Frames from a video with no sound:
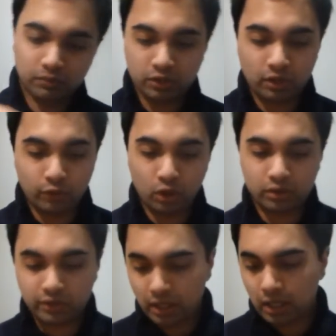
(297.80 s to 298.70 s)
So I've
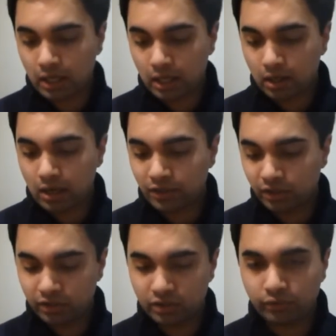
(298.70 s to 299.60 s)
got, actually
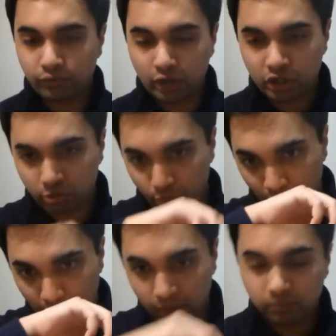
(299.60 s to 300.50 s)
this is a fresh
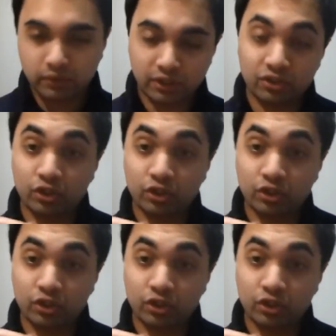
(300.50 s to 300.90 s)
spray, this is